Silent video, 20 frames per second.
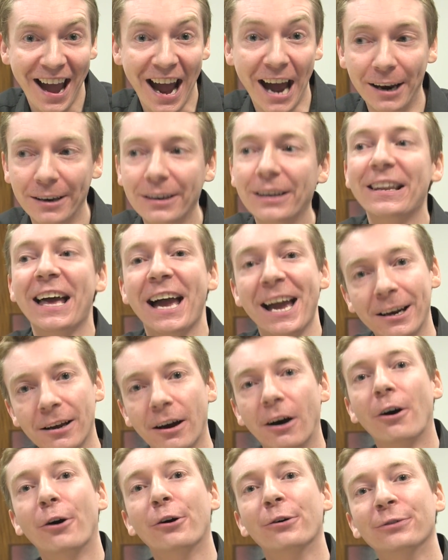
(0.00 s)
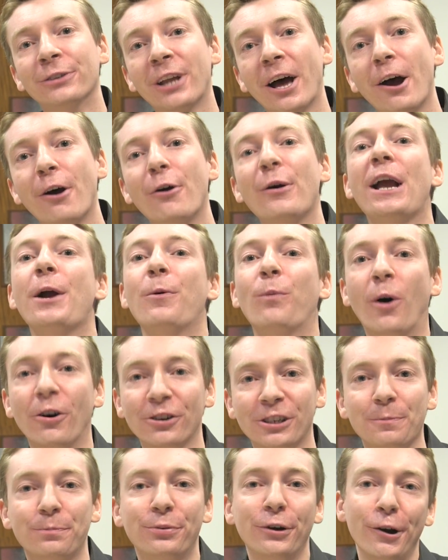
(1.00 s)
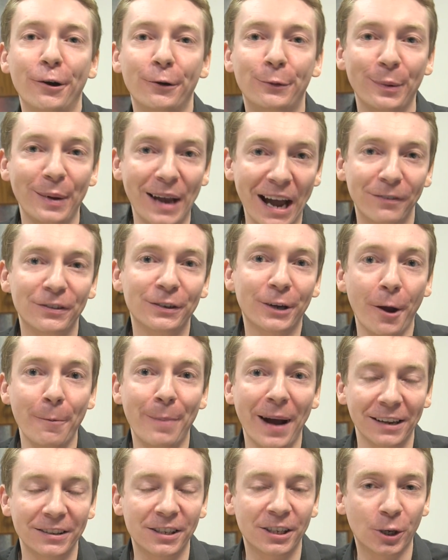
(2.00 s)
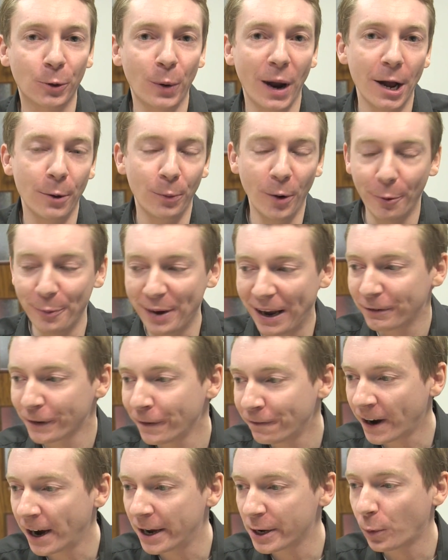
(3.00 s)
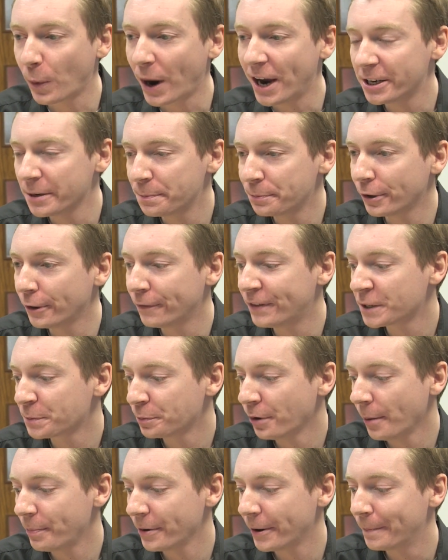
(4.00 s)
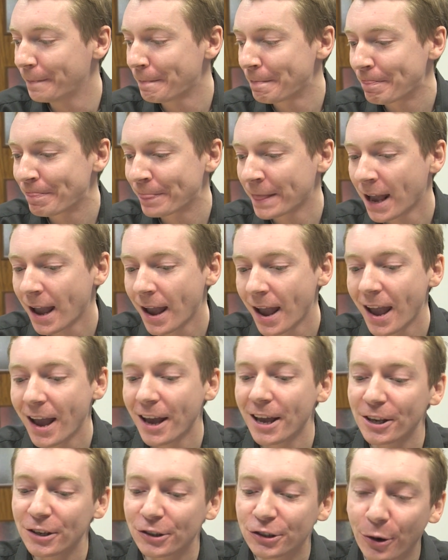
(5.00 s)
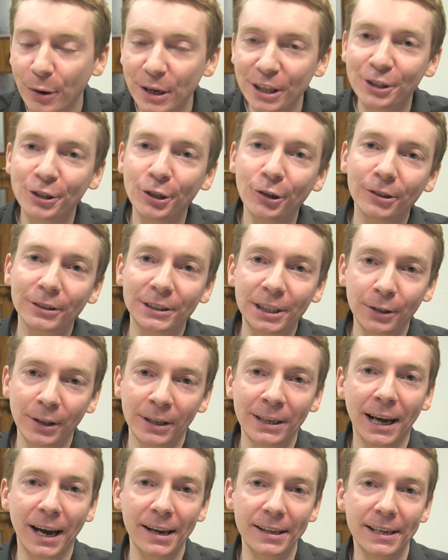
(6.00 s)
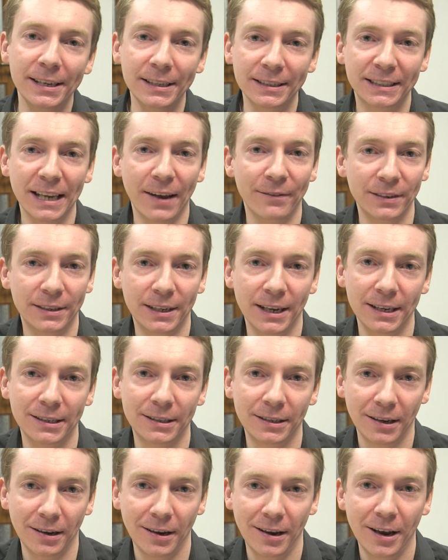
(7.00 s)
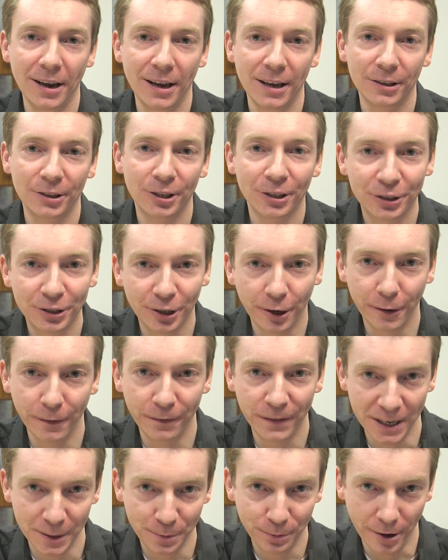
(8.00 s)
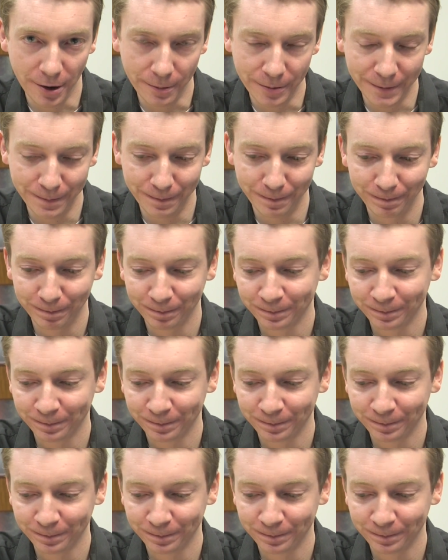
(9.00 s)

And then, oh no, it wasn't proved. We have to go back to square one. We have to find a way to prove this problem. So it took till the 1970s to solve this problem.